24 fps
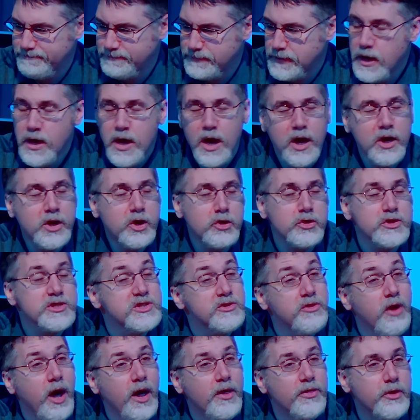Of course, there
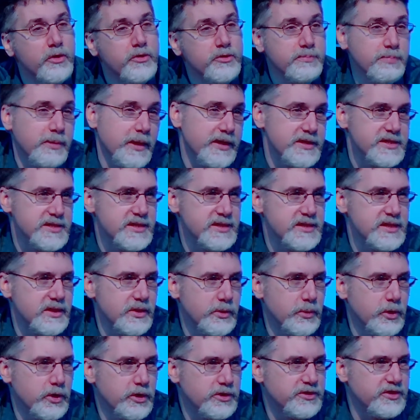are those places in the
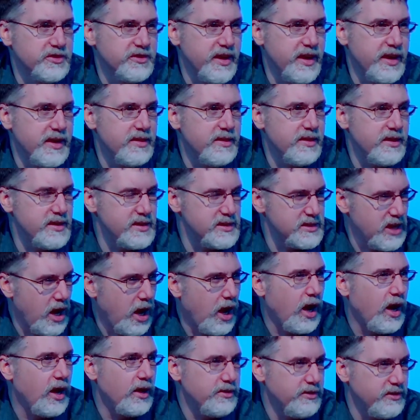world today that it is
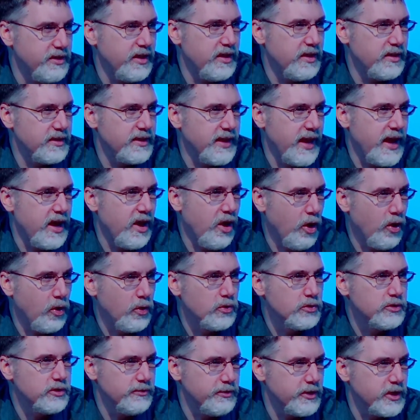hard to get hold
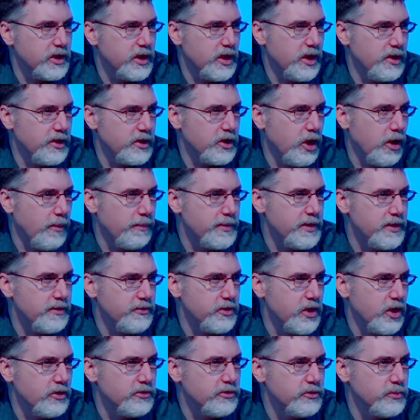of a copy of
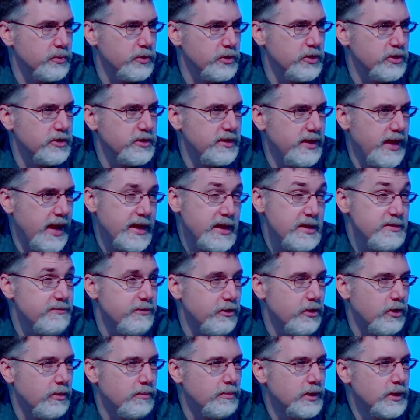God's Word in any
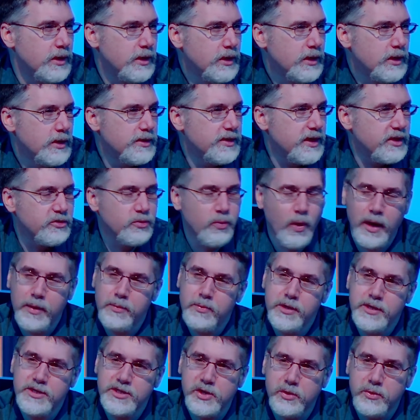form. And that's why we
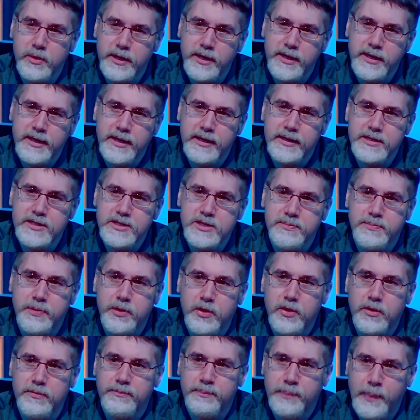so eagerly
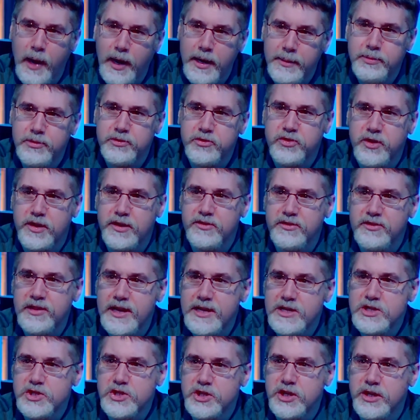support Bible
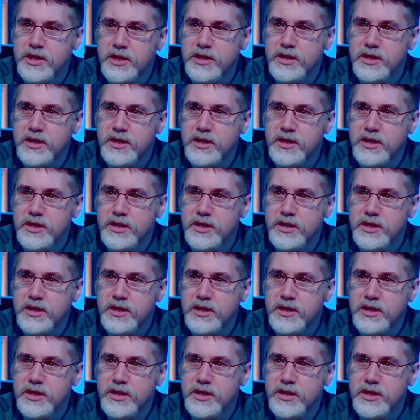translation